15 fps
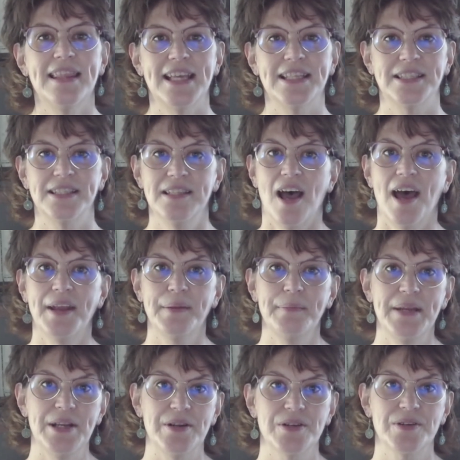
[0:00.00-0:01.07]
That's not a
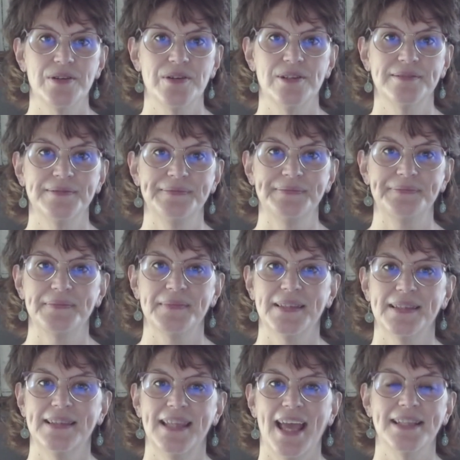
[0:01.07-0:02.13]
miracle,
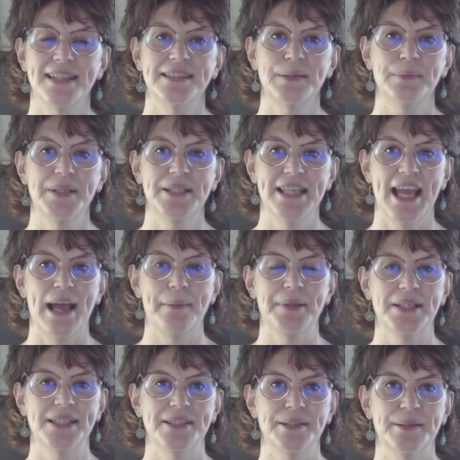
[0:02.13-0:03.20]
that's
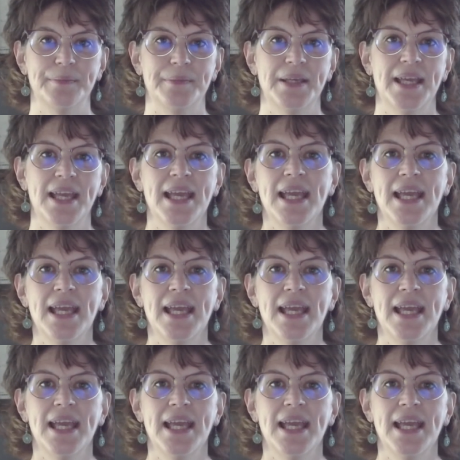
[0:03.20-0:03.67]
metabolism.